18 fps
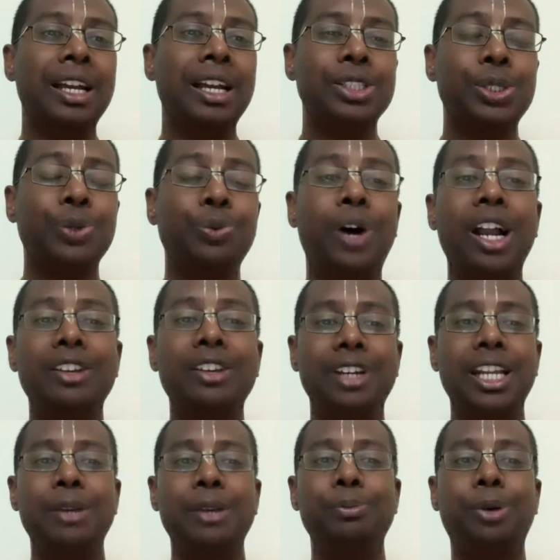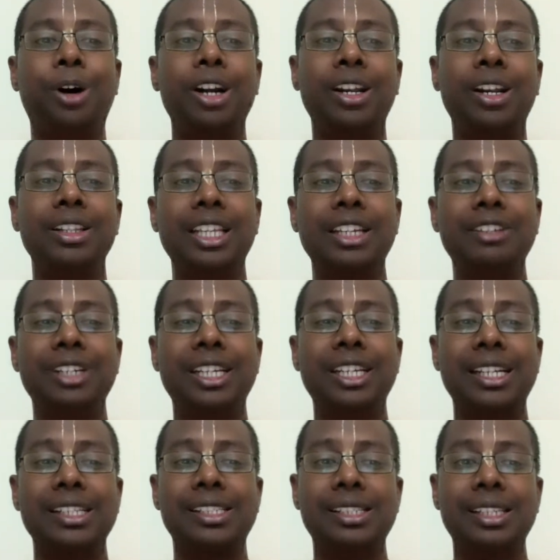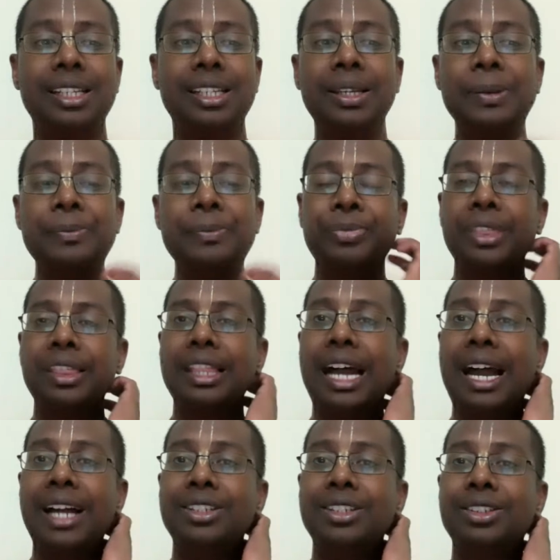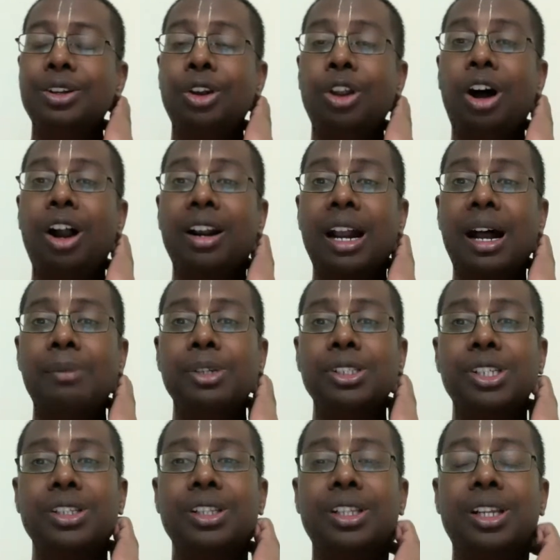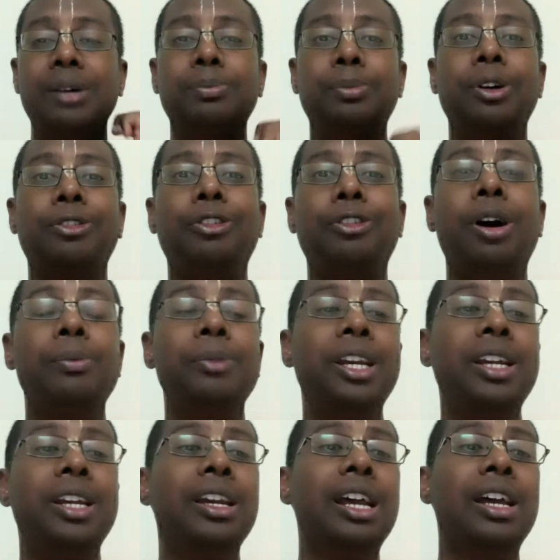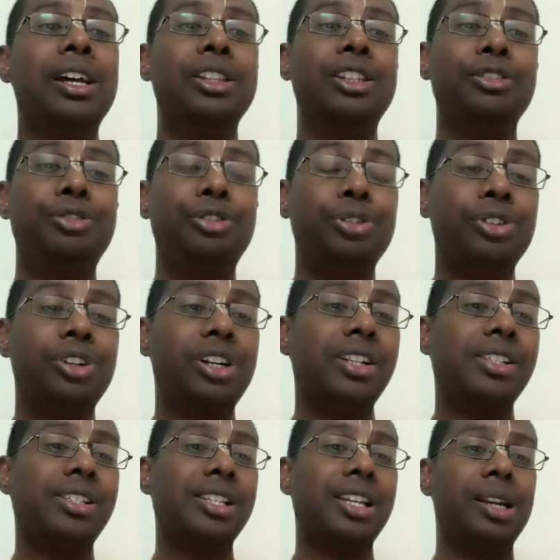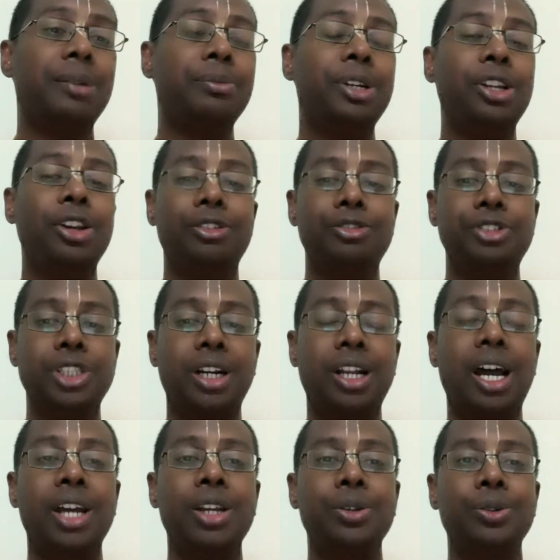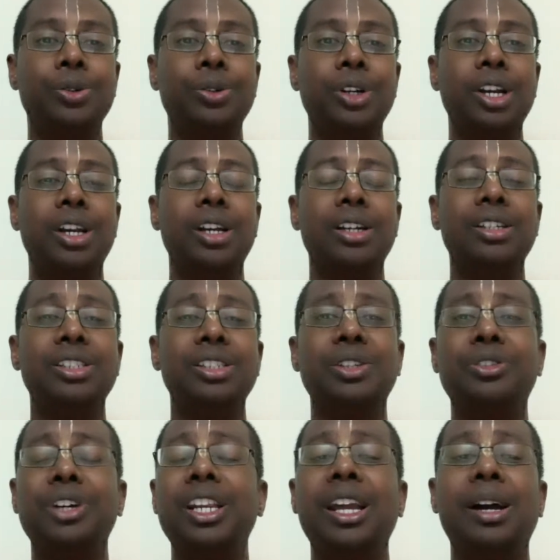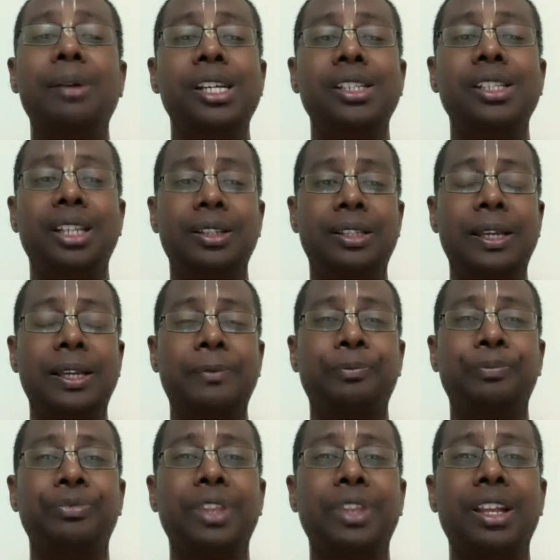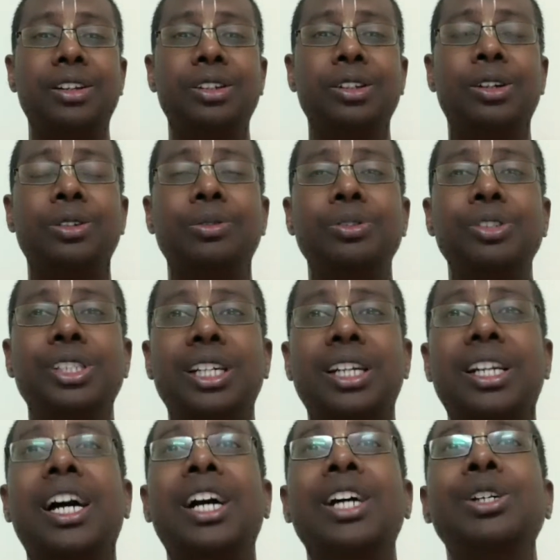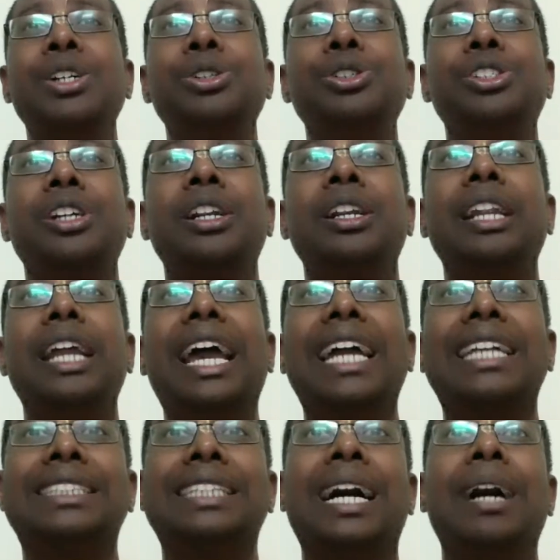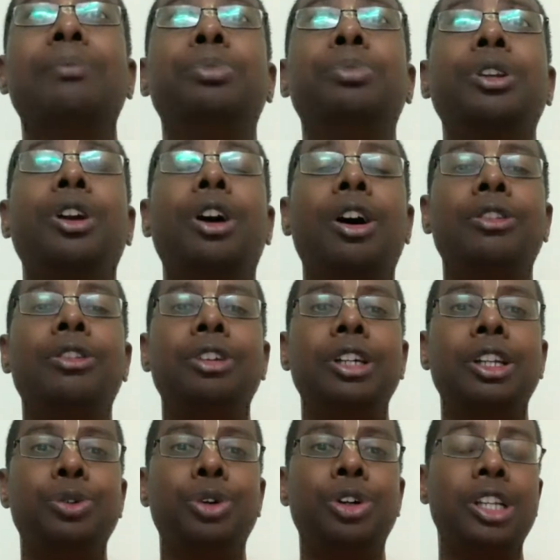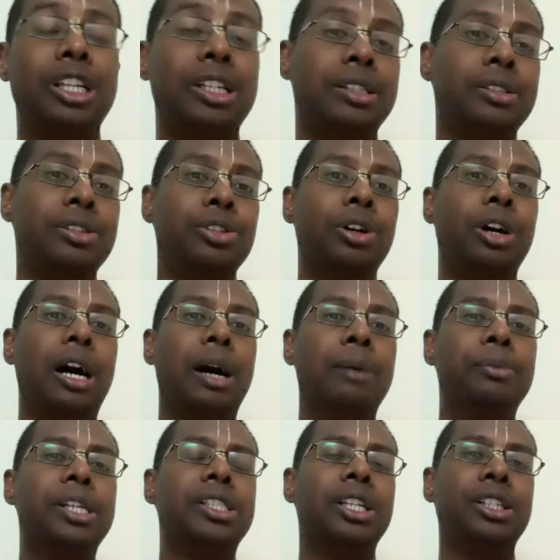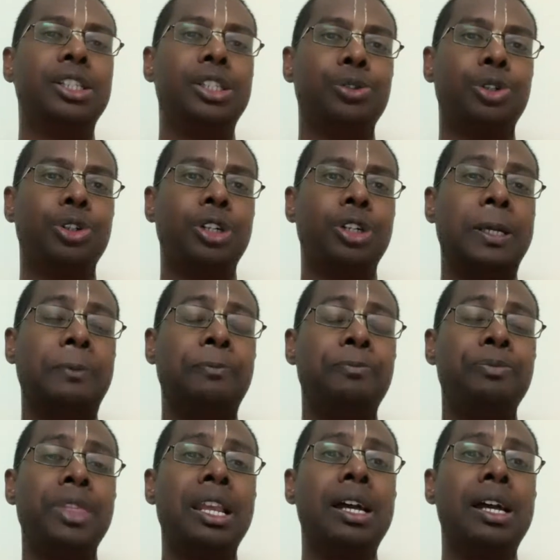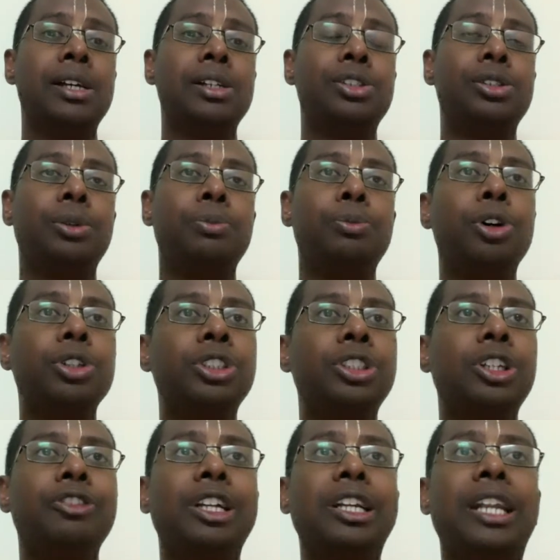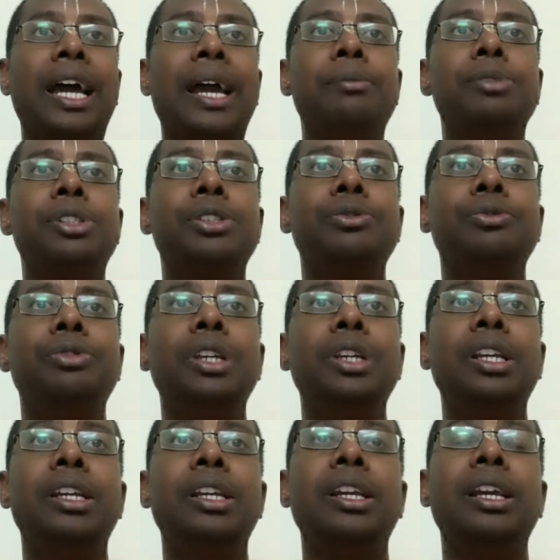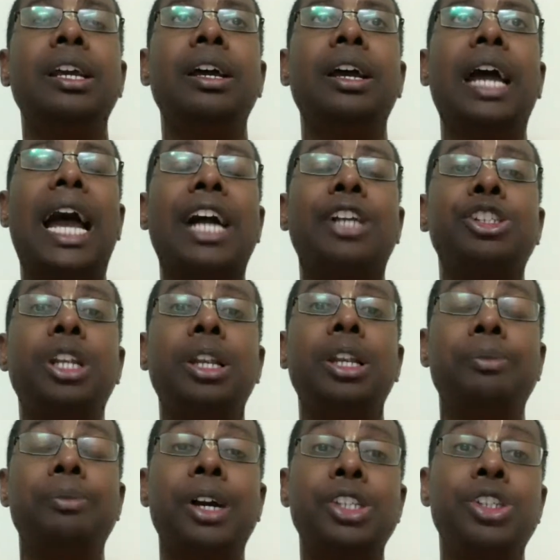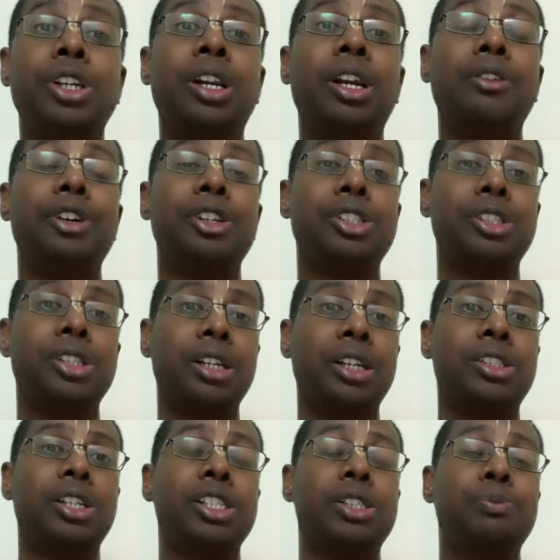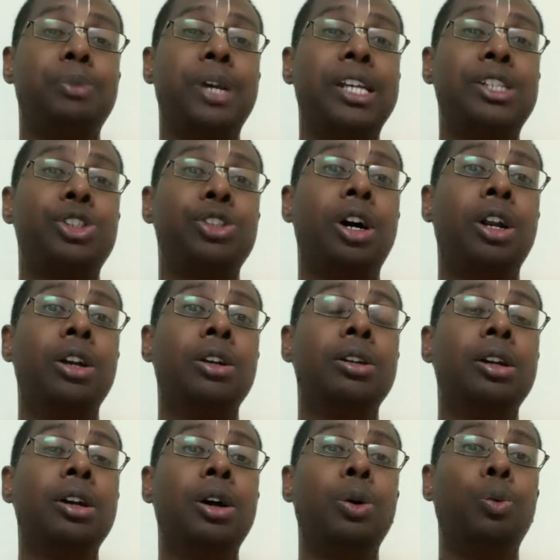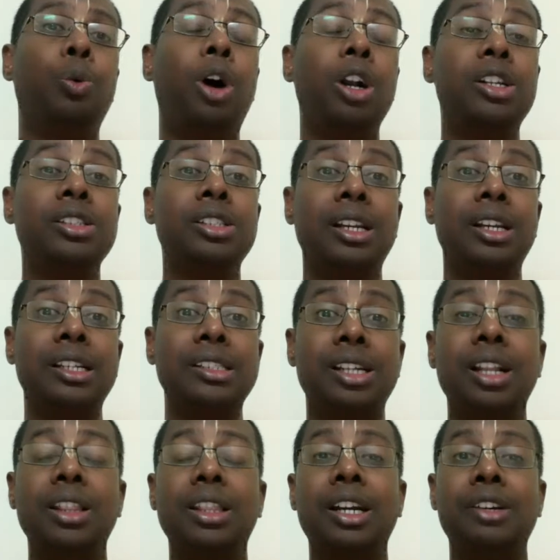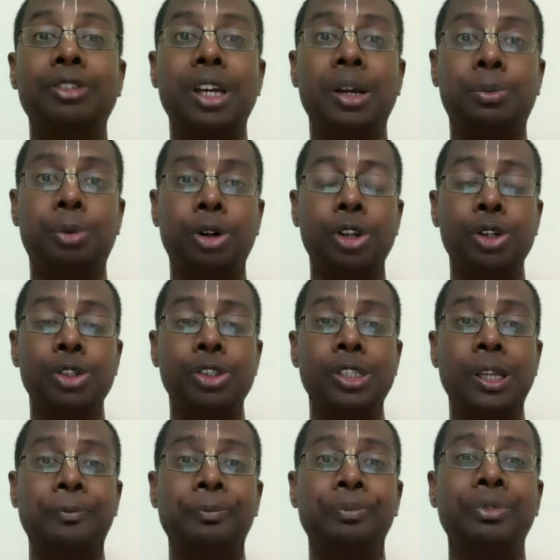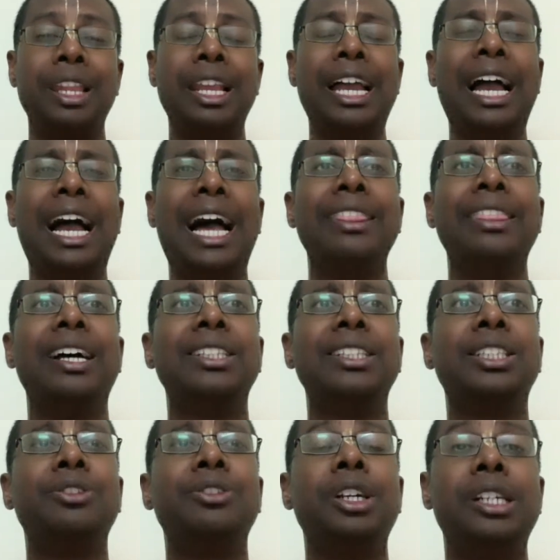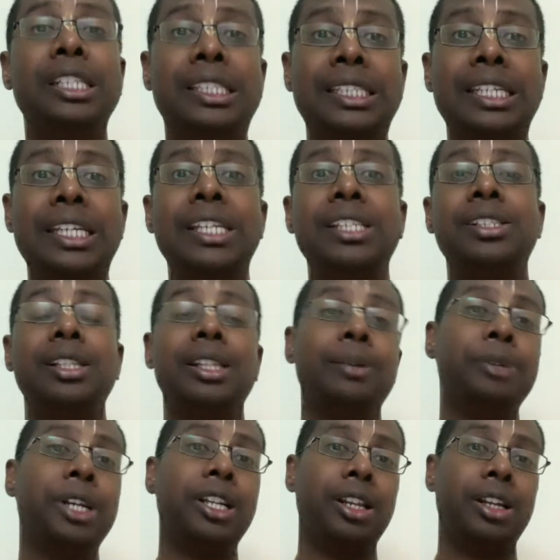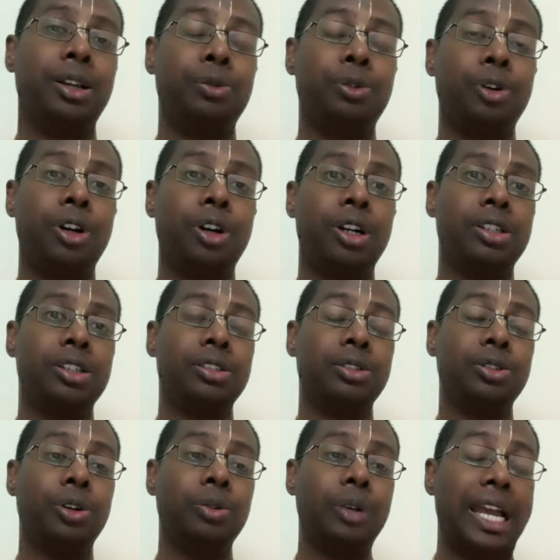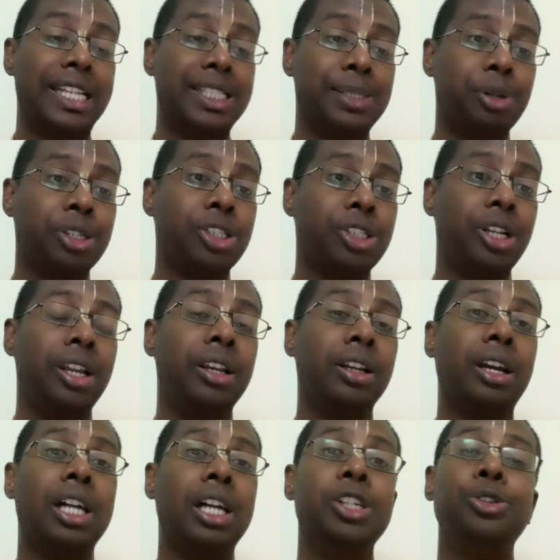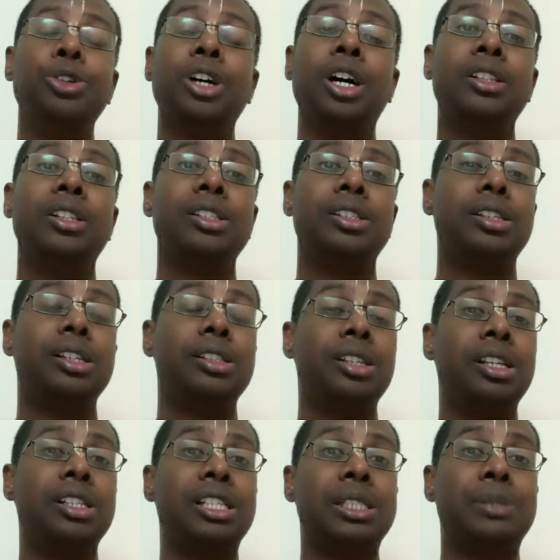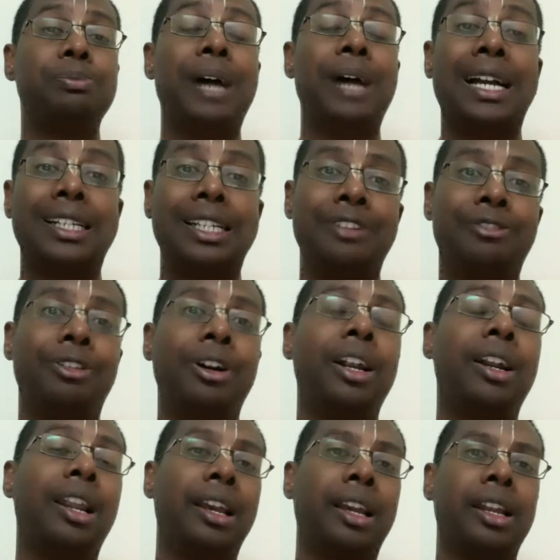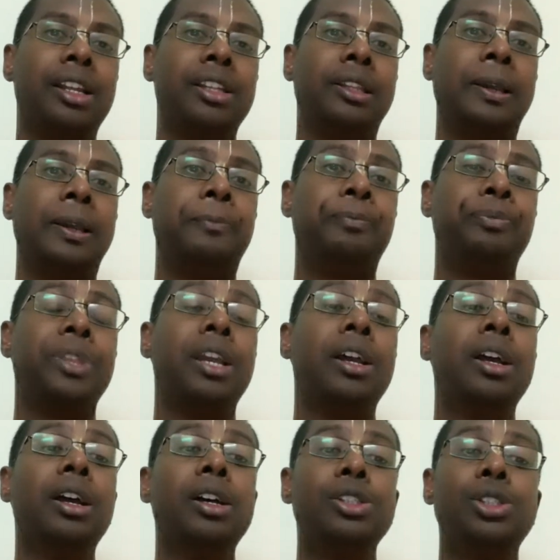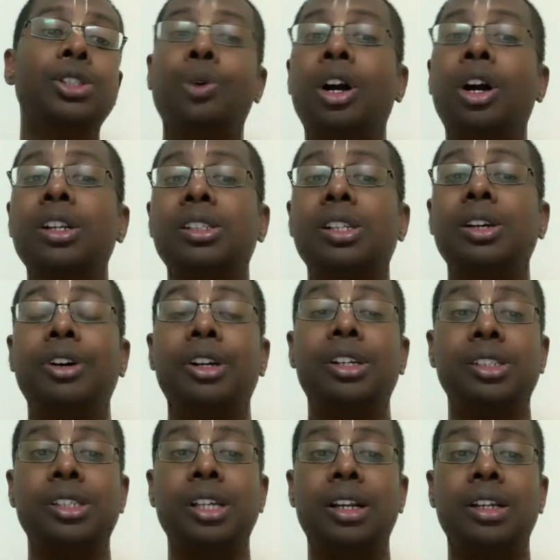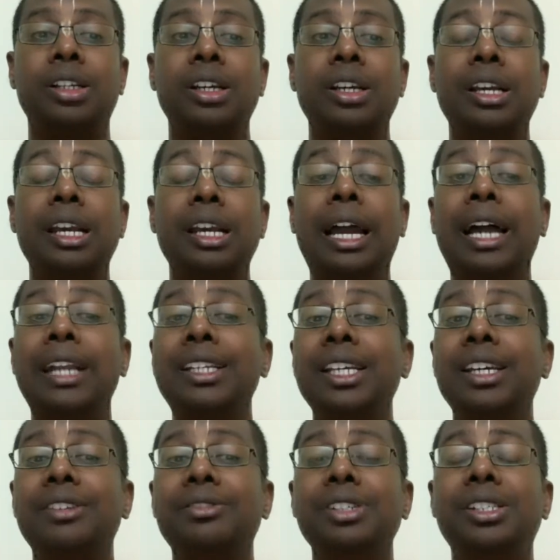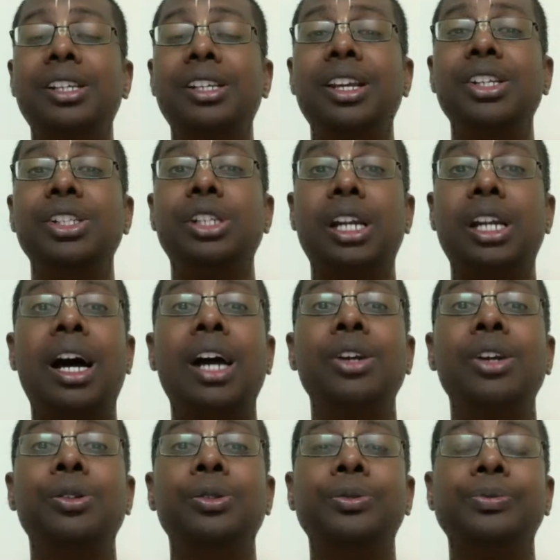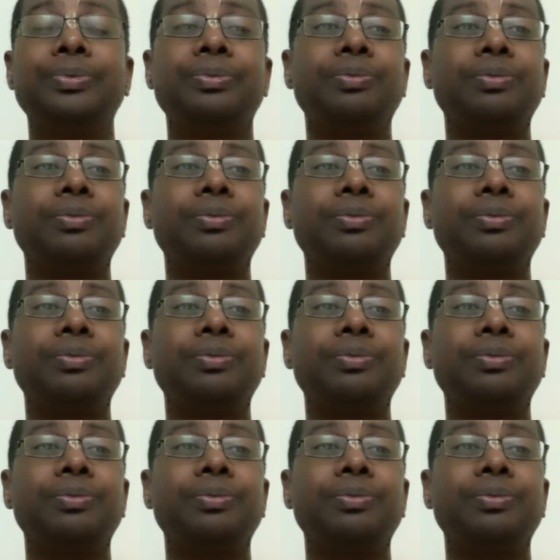So one very important thing we can see, that Lord Ramachandra performing the funeral ceremony of Jatayu. This is a very amazing thing. Jatayu is an example of a devotee, amazing devotee. So most of the times we actually measure our success based on what is the result that we are producing. And that's our disease in the material world. Especially in Kali Yuga, this disease is magnified like anything. So what's our result? And here we see Jatayu.